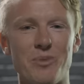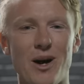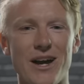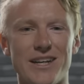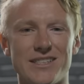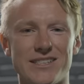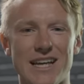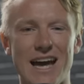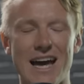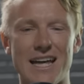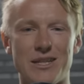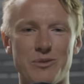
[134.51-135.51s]
bikes
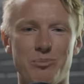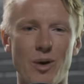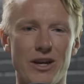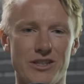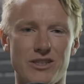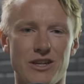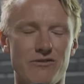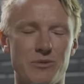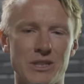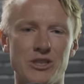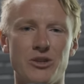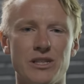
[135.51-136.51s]
and bikes that have
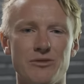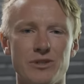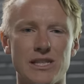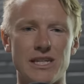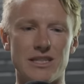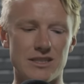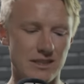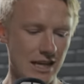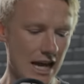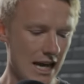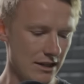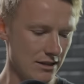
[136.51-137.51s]
been newly released,
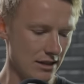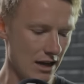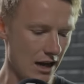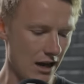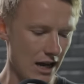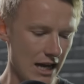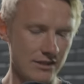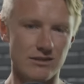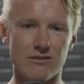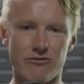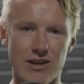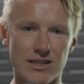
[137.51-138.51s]
and I
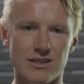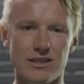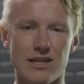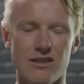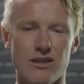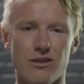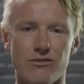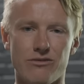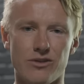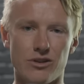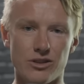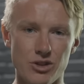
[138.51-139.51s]
hadn't factored in that
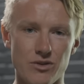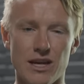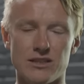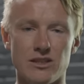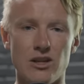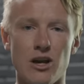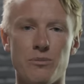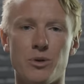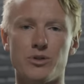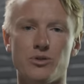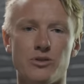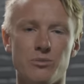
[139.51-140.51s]
for a 2009
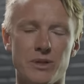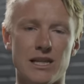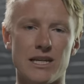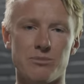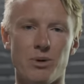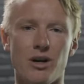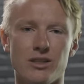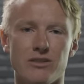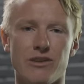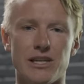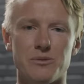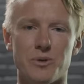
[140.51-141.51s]
model there'd be less parts
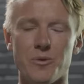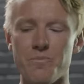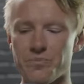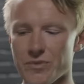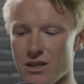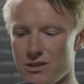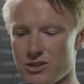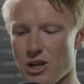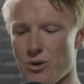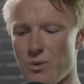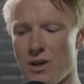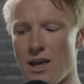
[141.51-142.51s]
available.
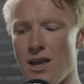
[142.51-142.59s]
So